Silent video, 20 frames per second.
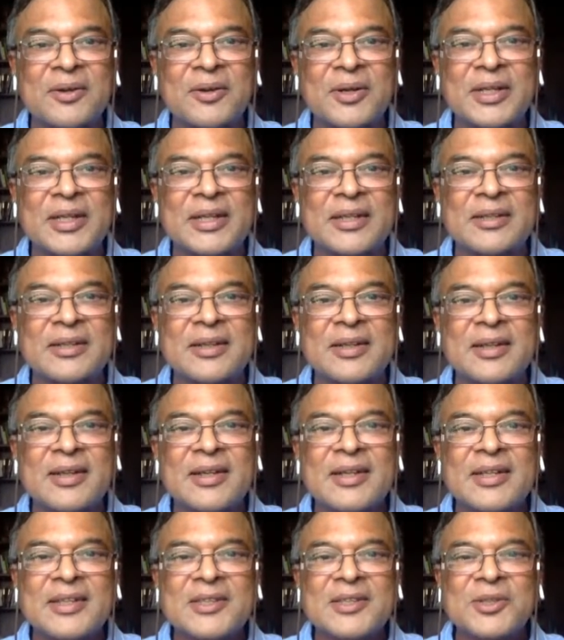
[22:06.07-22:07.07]
Okay,
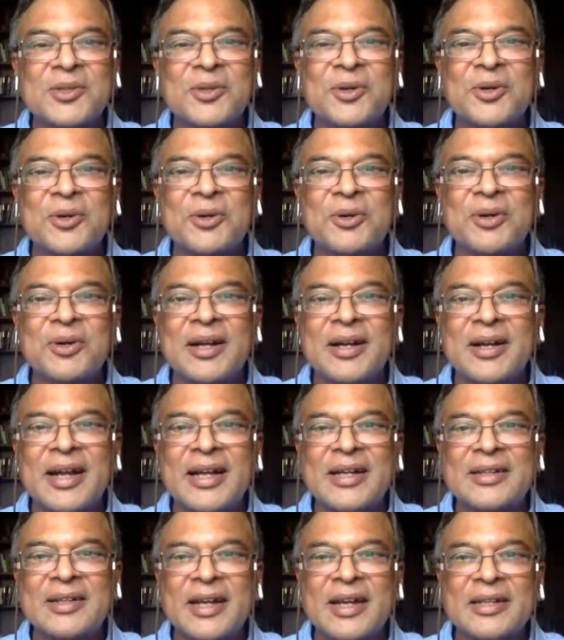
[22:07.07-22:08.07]
so
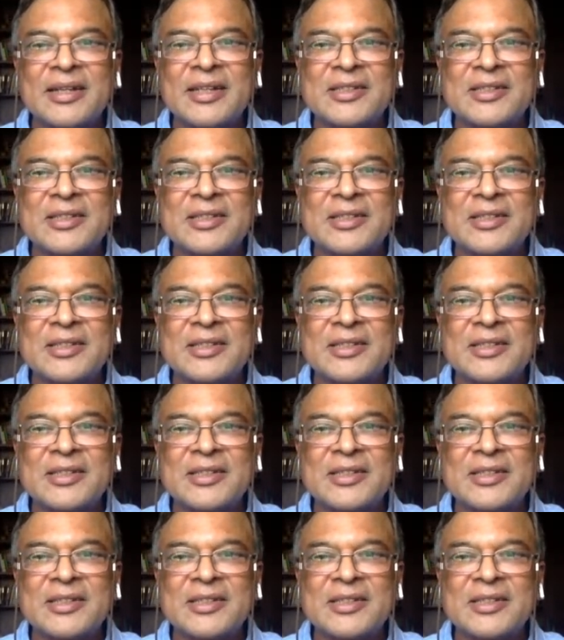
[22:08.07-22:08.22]
and